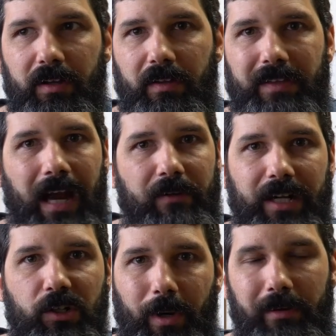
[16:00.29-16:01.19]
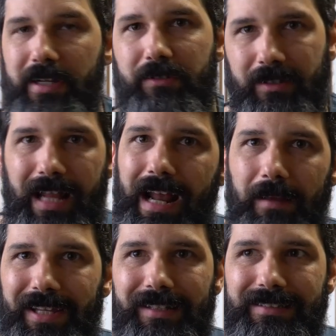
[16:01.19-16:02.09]
a direct query to the
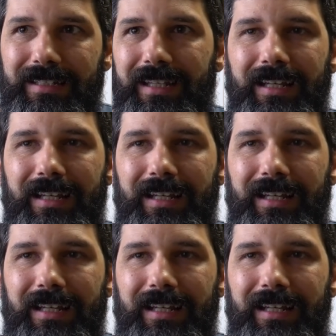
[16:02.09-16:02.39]
database.